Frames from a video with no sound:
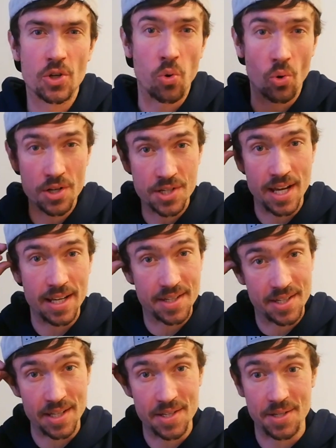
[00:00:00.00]
core set
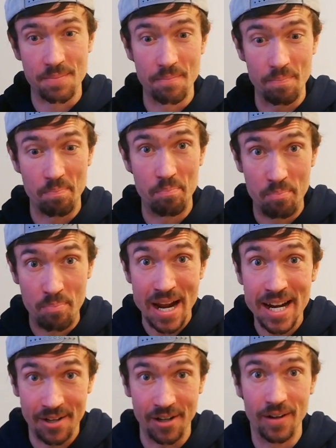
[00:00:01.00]
since
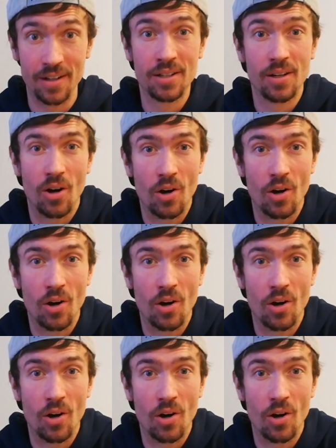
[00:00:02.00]
beta,